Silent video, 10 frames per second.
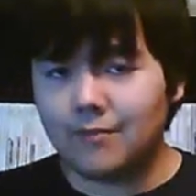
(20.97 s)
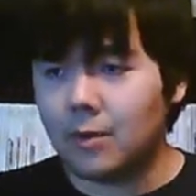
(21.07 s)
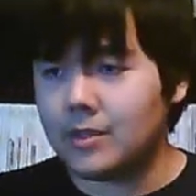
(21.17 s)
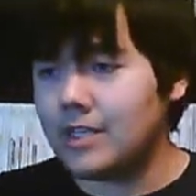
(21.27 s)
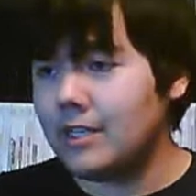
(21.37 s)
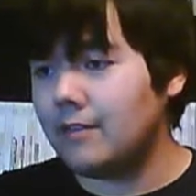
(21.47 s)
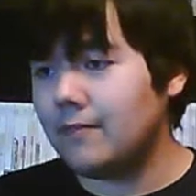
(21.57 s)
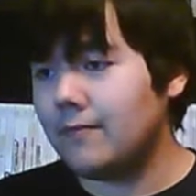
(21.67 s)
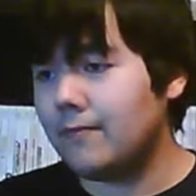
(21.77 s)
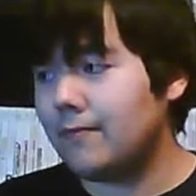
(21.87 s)

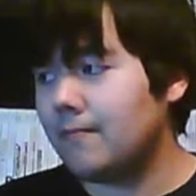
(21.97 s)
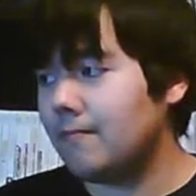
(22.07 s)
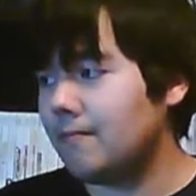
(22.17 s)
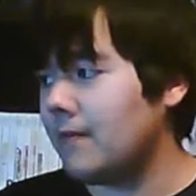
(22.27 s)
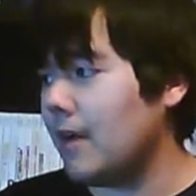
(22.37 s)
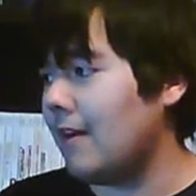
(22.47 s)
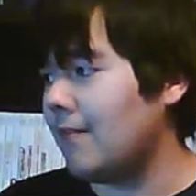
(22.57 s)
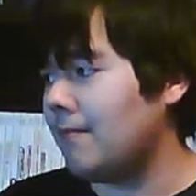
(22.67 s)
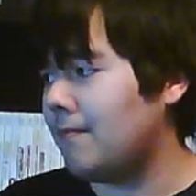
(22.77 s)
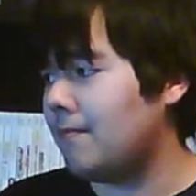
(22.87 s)

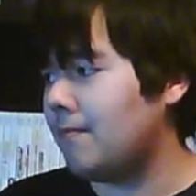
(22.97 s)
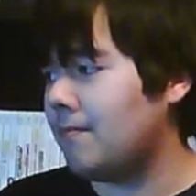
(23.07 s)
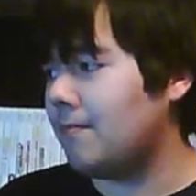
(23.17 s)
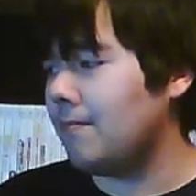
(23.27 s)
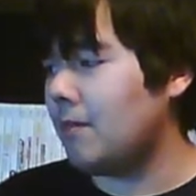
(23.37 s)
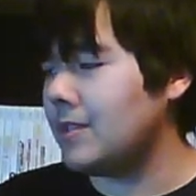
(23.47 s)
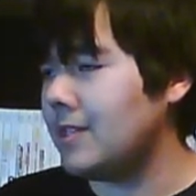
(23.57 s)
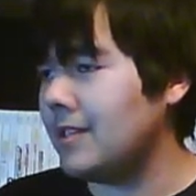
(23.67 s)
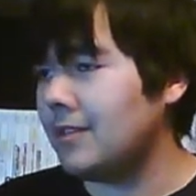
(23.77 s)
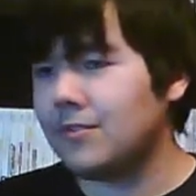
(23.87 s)

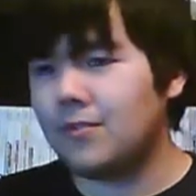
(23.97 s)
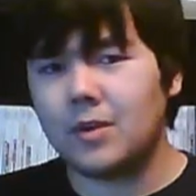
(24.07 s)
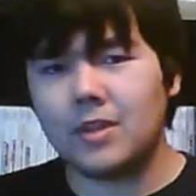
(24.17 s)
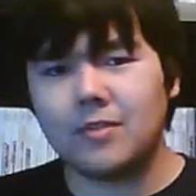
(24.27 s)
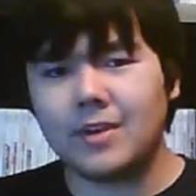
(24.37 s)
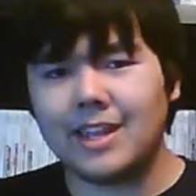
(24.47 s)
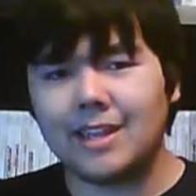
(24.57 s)
1,443